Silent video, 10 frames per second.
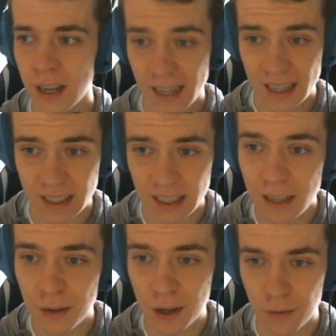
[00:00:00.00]
It's
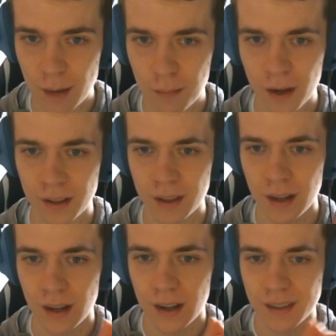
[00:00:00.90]
even a weapon
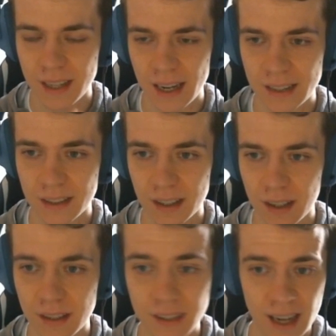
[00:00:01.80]
that
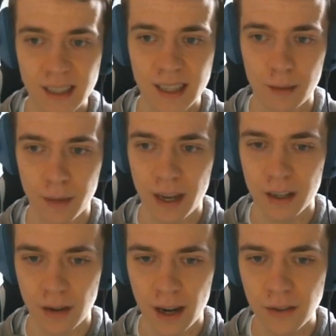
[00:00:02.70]
decks are made
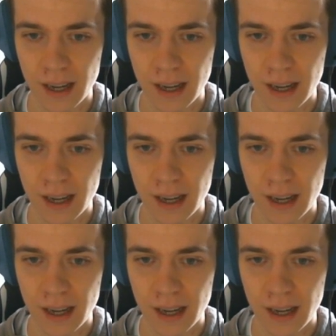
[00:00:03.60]
around.